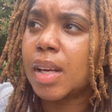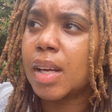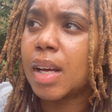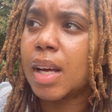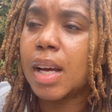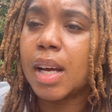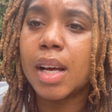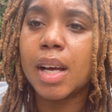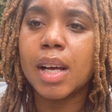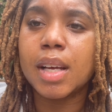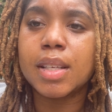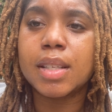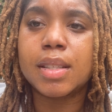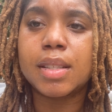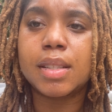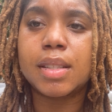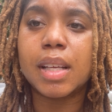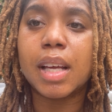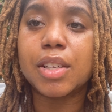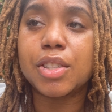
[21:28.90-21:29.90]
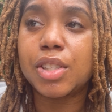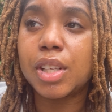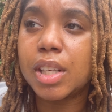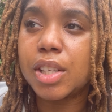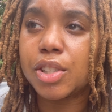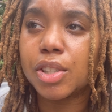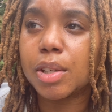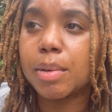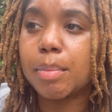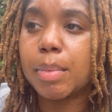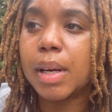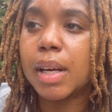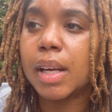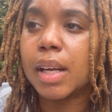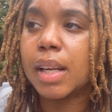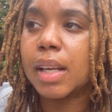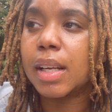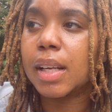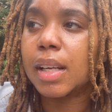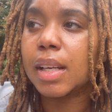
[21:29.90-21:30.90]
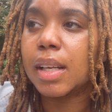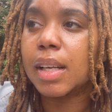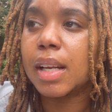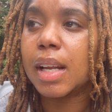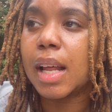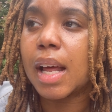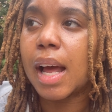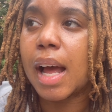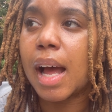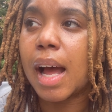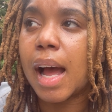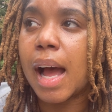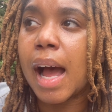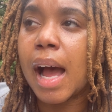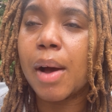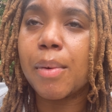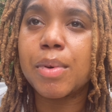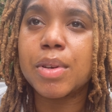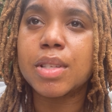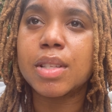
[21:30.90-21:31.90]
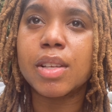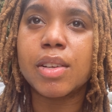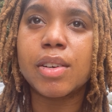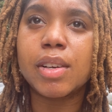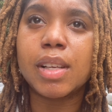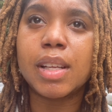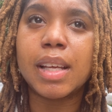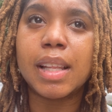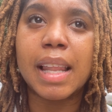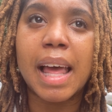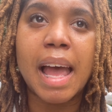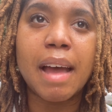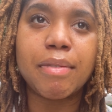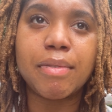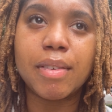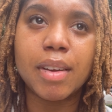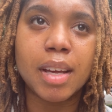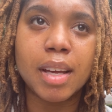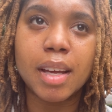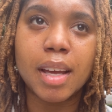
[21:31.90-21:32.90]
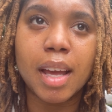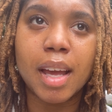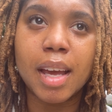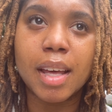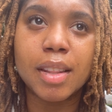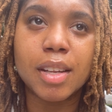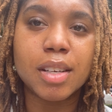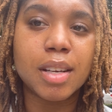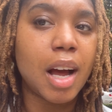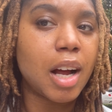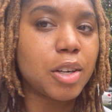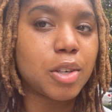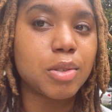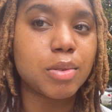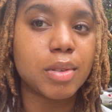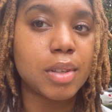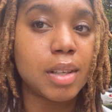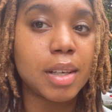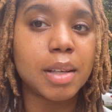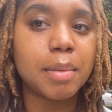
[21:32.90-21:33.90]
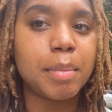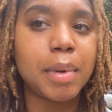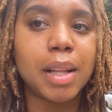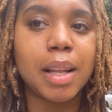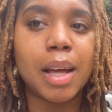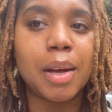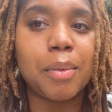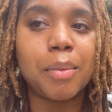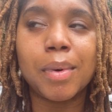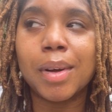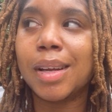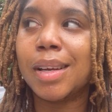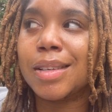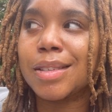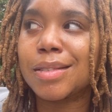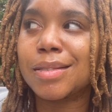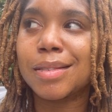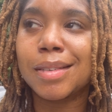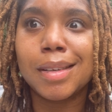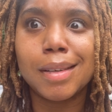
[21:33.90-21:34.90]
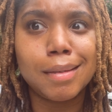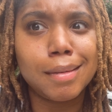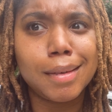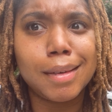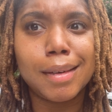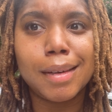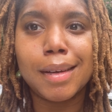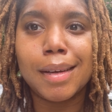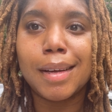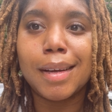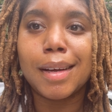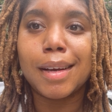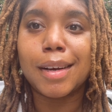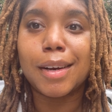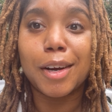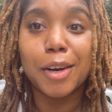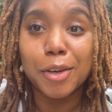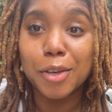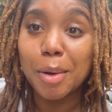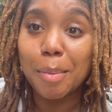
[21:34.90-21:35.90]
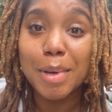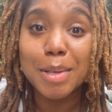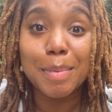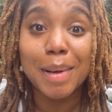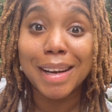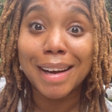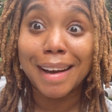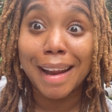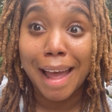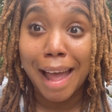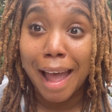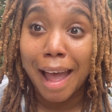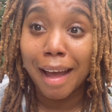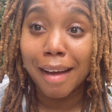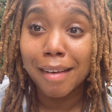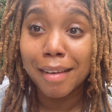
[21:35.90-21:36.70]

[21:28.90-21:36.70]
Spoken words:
a seizure, but I was literally laughing, and the doctors would look at me like, girl, you almost about to die.